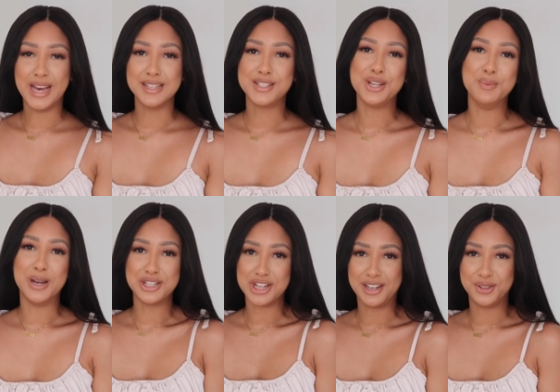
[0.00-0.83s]
back to
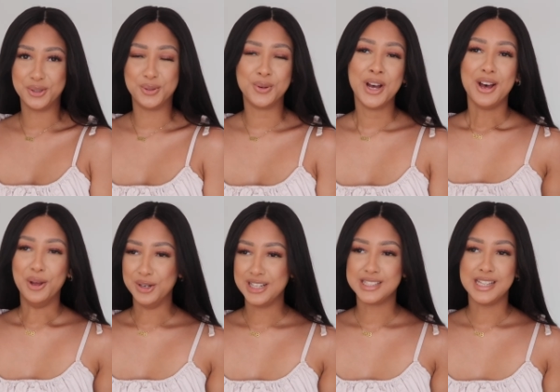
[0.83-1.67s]
my channel
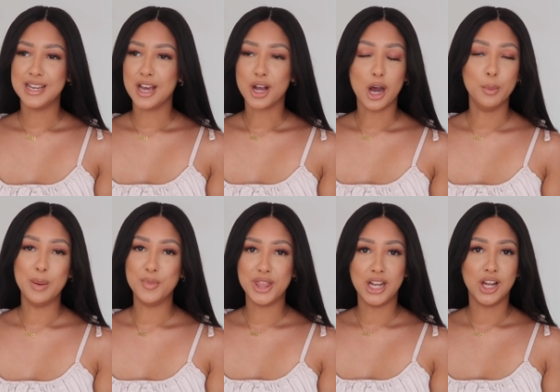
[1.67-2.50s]
honestly I can't
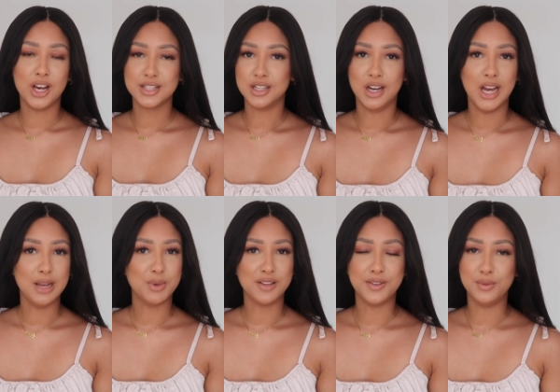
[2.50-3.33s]
remember the last
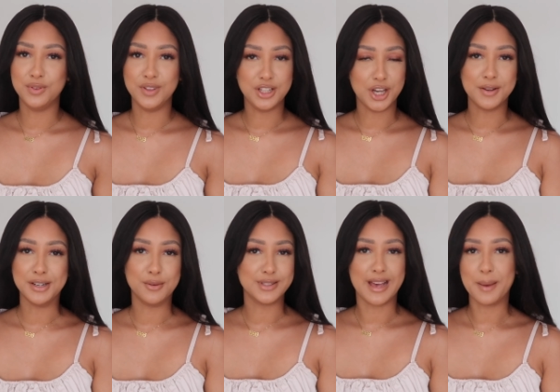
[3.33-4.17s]
time I filmed a video
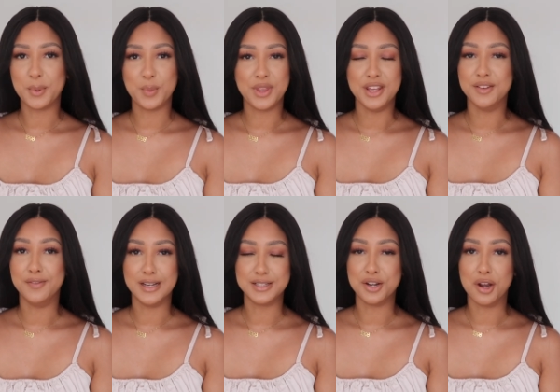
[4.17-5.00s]
and I was happy with it the
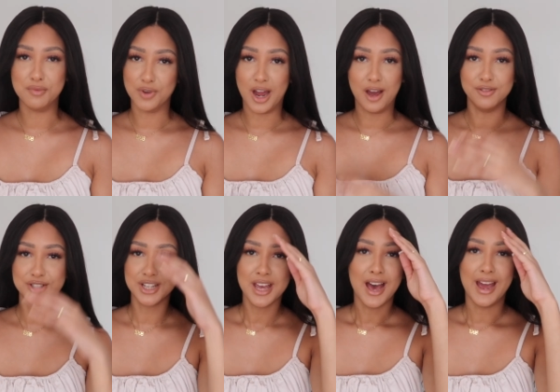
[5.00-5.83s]
first time
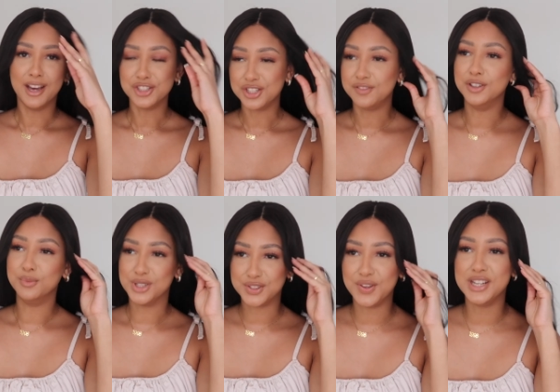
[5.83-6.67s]
round I actually filmed this